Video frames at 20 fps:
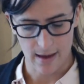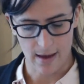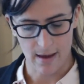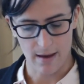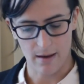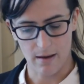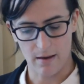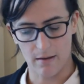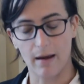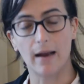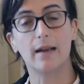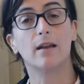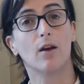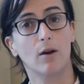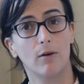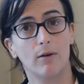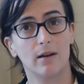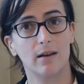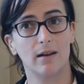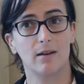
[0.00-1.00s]
And
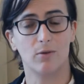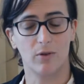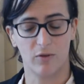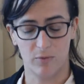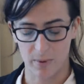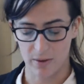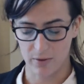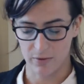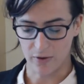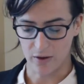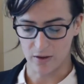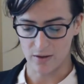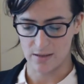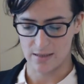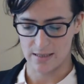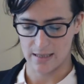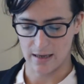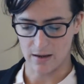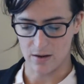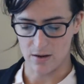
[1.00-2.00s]
currently we've been
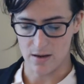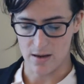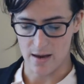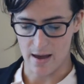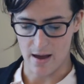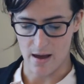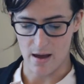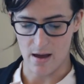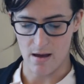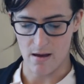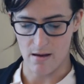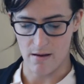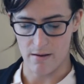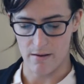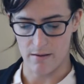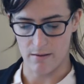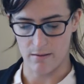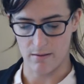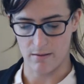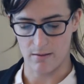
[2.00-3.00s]
focusing
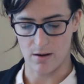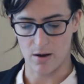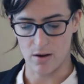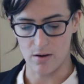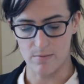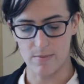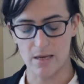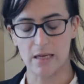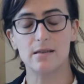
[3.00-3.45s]
on